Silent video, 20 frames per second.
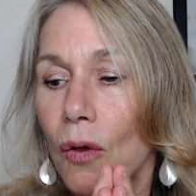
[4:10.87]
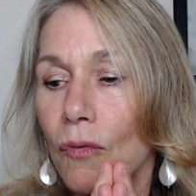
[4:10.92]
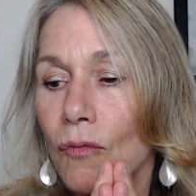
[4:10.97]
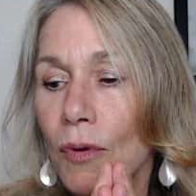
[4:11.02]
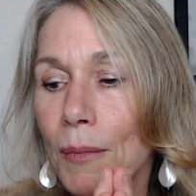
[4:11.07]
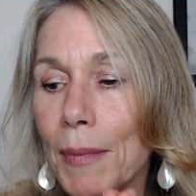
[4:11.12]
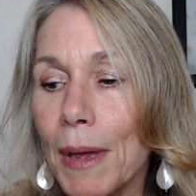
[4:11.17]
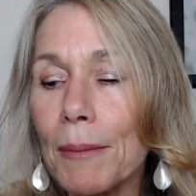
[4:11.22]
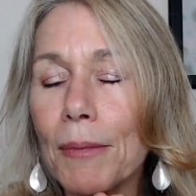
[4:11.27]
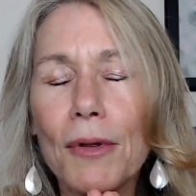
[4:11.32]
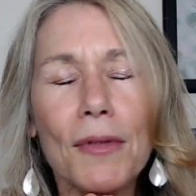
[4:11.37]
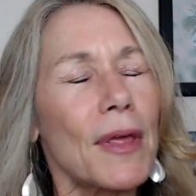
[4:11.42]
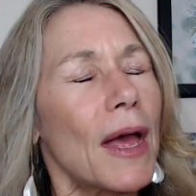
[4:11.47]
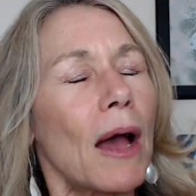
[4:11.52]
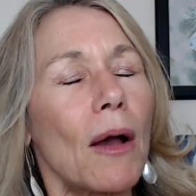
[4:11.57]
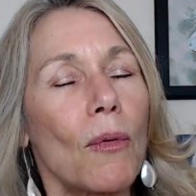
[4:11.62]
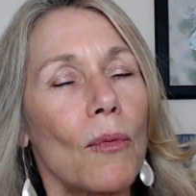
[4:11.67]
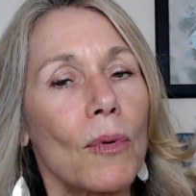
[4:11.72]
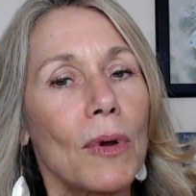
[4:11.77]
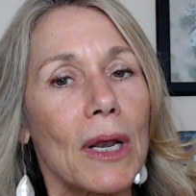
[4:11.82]
Remember
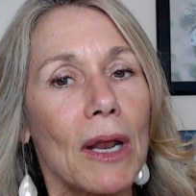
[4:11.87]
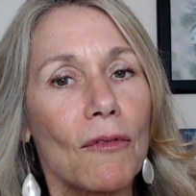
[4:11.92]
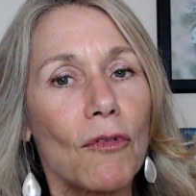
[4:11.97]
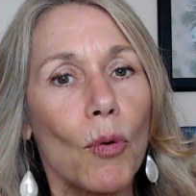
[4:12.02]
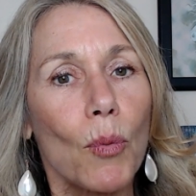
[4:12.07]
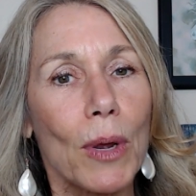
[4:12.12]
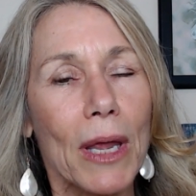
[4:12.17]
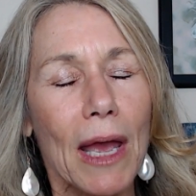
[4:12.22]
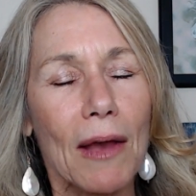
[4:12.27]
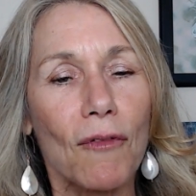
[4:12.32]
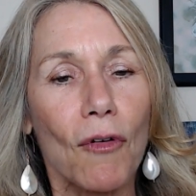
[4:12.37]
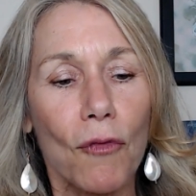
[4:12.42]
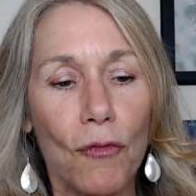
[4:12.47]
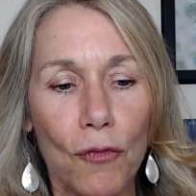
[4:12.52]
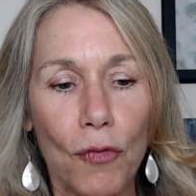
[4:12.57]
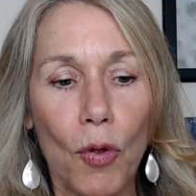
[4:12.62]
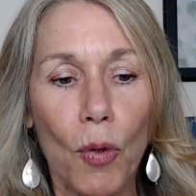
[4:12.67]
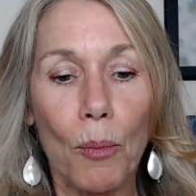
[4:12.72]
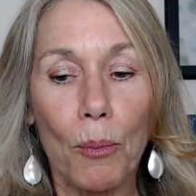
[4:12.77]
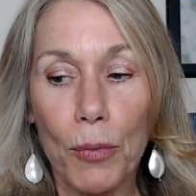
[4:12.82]
that whenever we have a
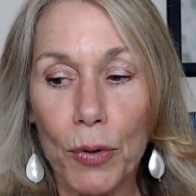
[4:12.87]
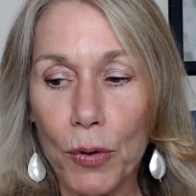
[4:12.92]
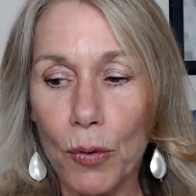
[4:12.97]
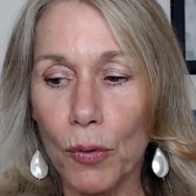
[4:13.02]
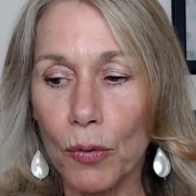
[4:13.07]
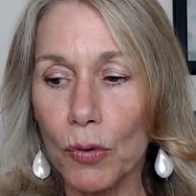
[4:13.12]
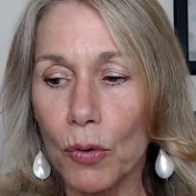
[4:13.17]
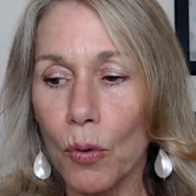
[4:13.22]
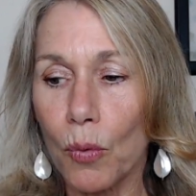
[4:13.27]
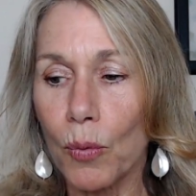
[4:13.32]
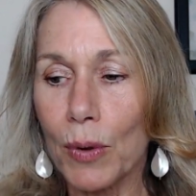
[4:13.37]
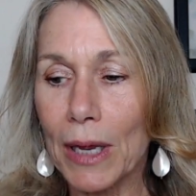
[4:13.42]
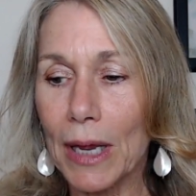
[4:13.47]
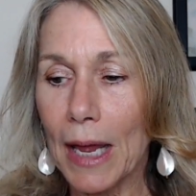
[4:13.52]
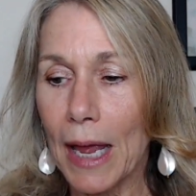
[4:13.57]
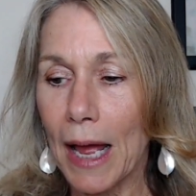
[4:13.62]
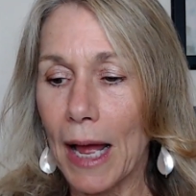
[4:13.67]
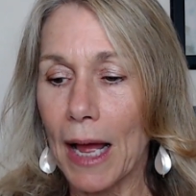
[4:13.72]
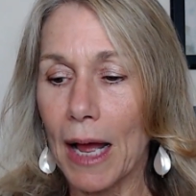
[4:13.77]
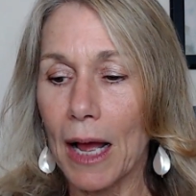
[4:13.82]
full moon, we
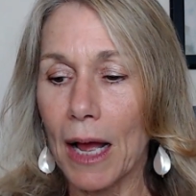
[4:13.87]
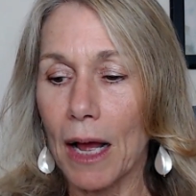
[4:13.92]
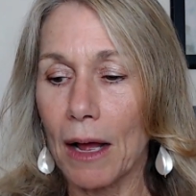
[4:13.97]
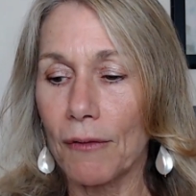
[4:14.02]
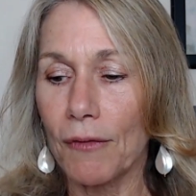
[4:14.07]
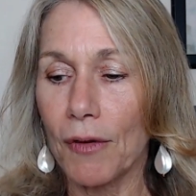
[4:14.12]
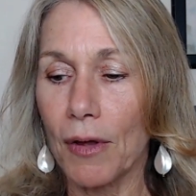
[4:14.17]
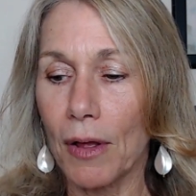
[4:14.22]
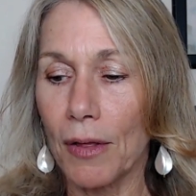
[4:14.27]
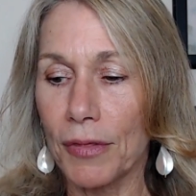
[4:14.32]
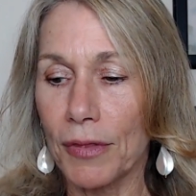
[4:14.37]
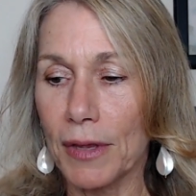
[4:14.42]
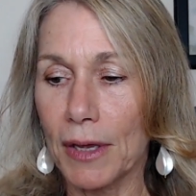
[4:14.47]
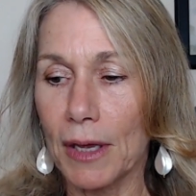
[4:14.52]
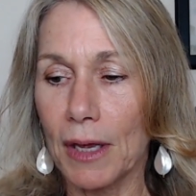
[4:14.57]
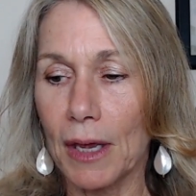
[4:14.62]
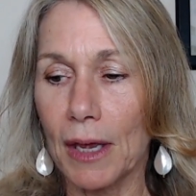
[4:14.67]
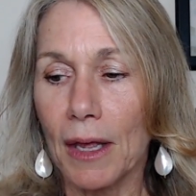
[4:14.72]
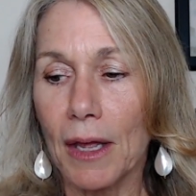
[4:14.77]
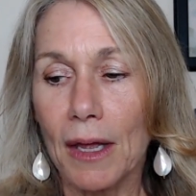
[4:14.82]
have
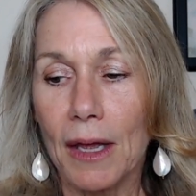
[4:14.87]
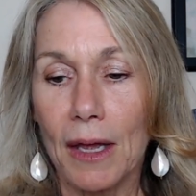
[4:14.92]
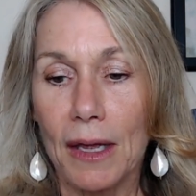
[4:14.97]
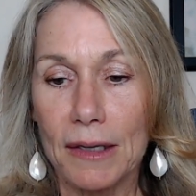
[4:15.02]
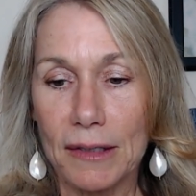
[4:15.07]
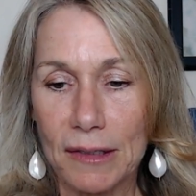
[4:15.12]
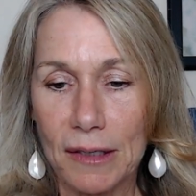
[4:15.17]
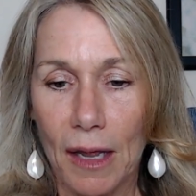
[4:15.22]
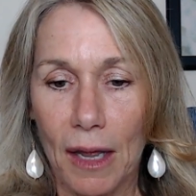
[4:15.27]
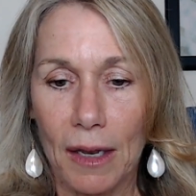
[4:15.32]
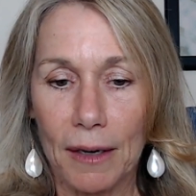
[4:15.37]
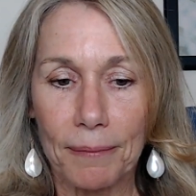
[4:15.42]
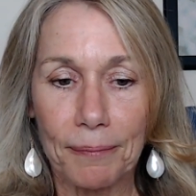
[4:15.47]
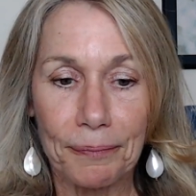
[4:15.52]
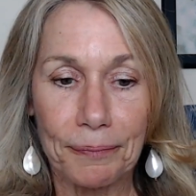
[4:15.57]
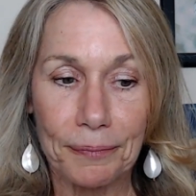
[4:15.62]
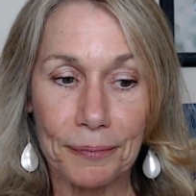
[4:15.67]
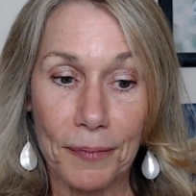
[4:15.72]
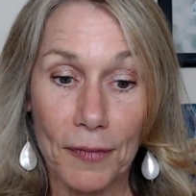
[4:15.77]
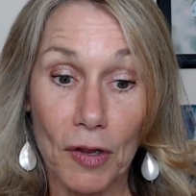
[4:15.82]
the sun,
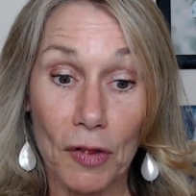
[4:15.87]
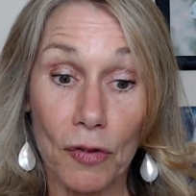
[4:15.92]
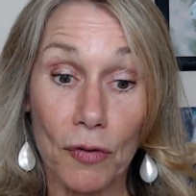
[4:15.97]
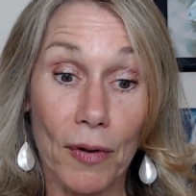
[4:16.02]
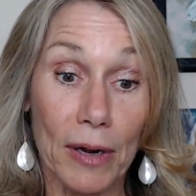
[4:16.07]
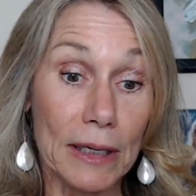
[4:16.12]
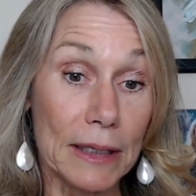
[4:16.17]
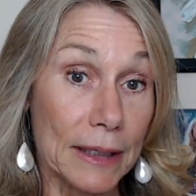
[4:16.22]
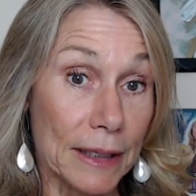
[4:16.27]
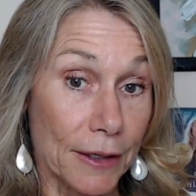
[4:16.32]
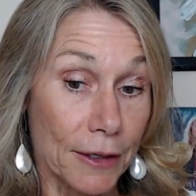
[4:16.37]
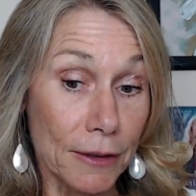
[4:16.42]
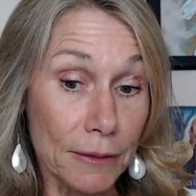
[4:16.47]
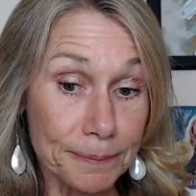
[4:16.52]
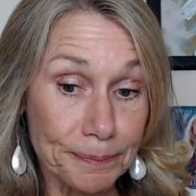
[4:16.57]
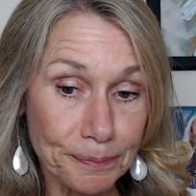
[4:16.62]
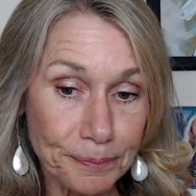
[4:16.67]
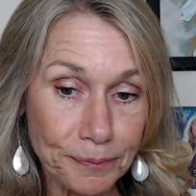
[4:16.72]
the great leader,